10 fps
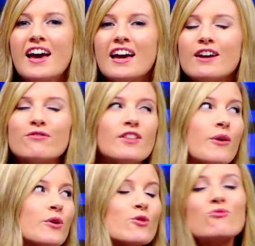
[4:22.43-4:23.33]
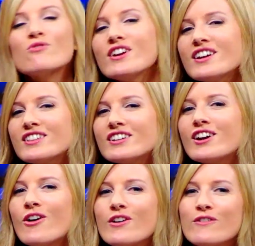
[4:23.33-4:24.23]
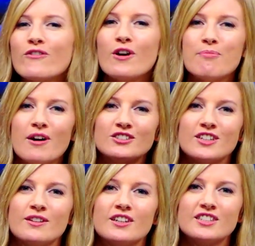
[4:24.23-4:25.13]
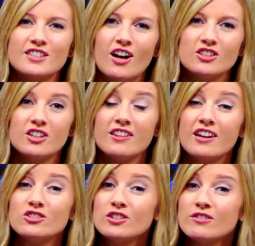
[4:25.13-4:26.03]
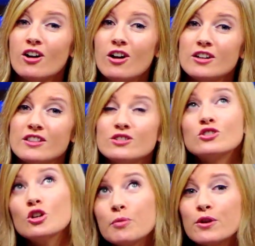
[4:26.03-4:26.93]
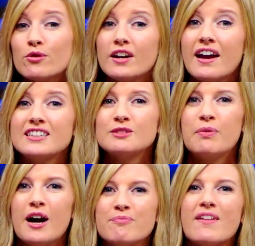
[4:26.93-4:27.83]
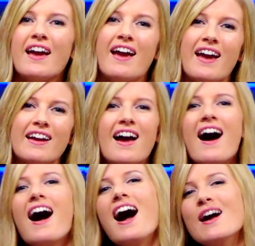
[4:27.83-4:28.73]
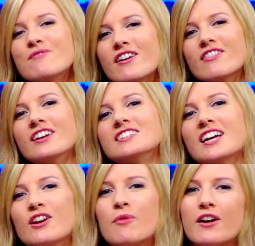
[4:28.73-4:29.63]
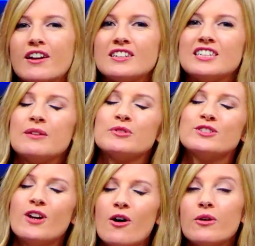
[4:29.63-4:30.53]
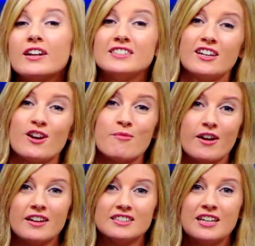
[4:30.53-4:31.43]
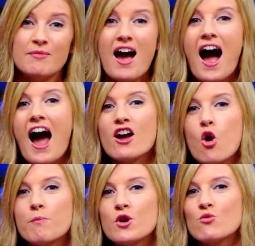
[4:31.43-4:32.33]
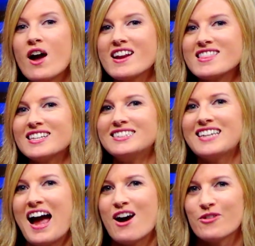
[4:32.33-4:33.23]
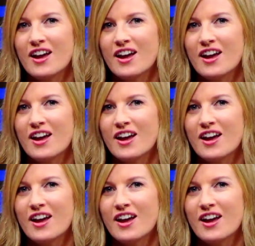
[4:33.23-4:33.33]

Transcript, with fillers: If they were really going for a punch in the nostalgia, they should have called it the Super three D S, but hey, I'm not on the Nintendo marketing team, so Nintendo marketing team, I hope you're writing this down.